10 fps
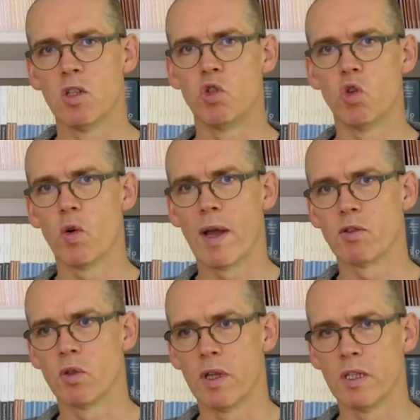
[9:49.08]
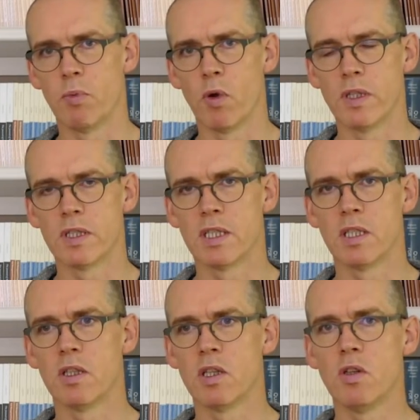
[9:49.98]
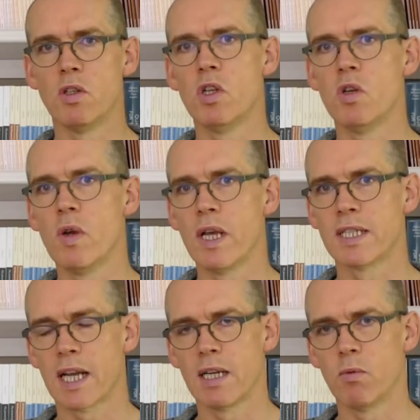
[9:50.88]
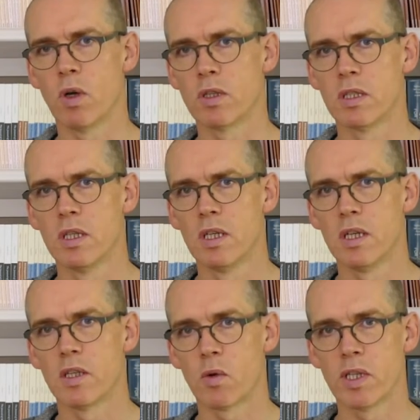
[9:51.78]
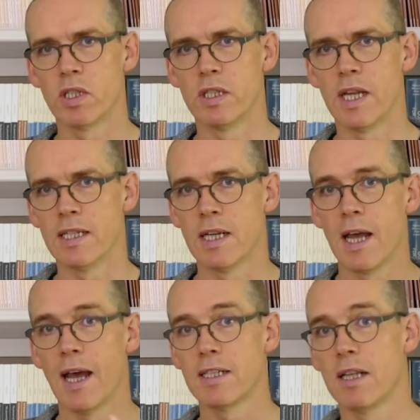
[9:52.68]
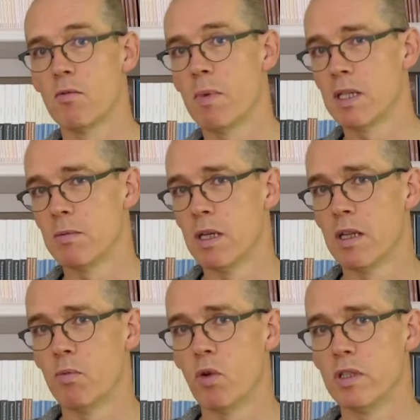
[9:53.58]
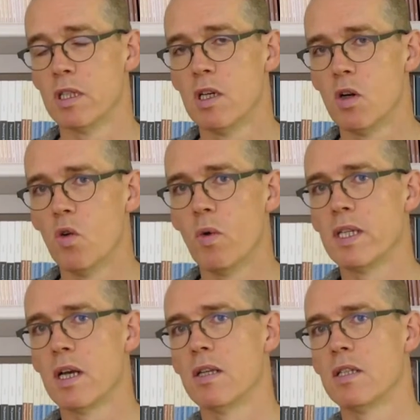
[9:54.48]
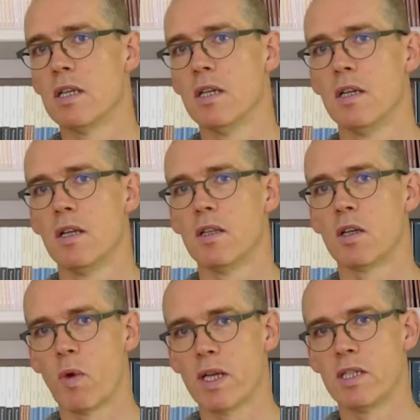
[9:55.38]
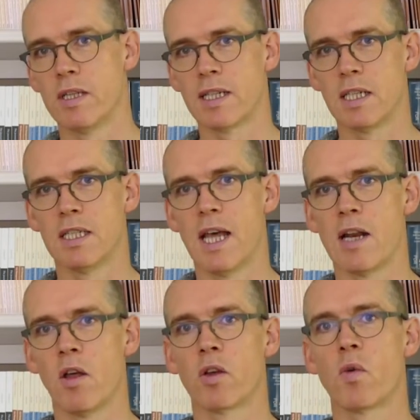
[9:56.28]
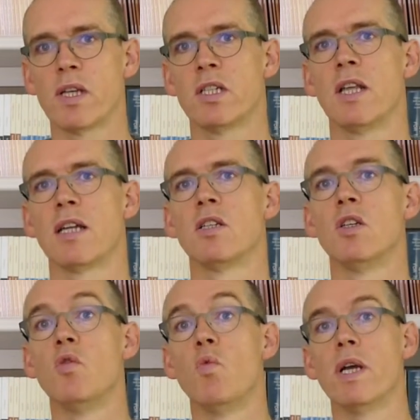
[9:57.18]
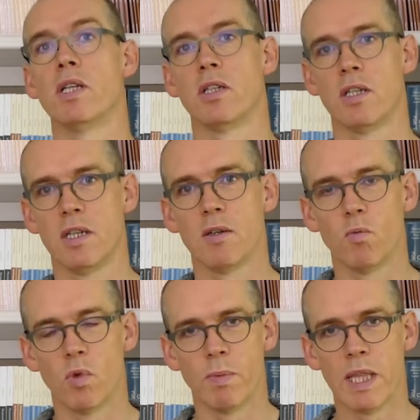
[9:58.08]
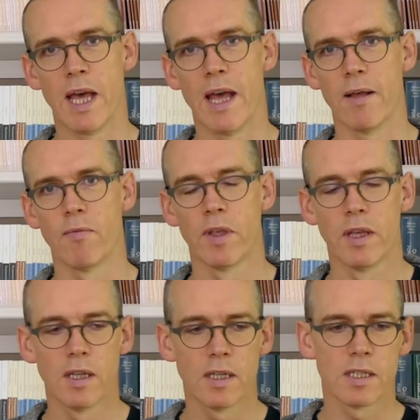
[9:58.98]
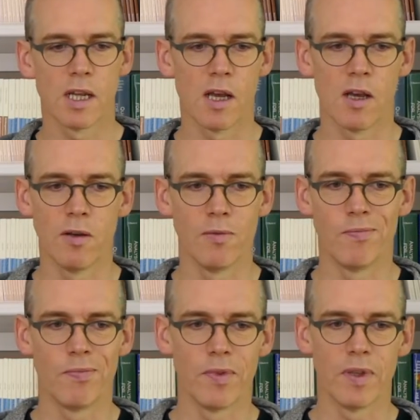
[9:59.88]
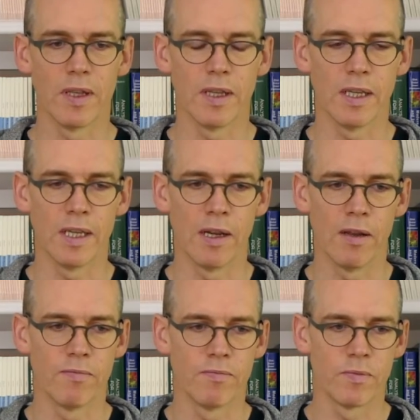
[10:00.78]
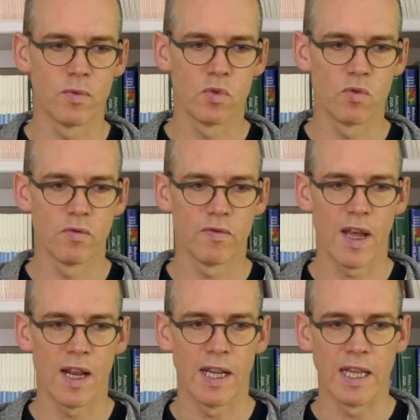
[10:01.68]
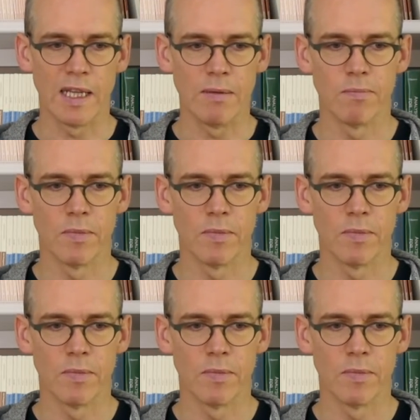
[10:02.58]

draw out all those points, that you do exactly what the question says. Actually, that reminds me, another point, always answer the question that is there, not the question that you wish would be there. So, you know, fairly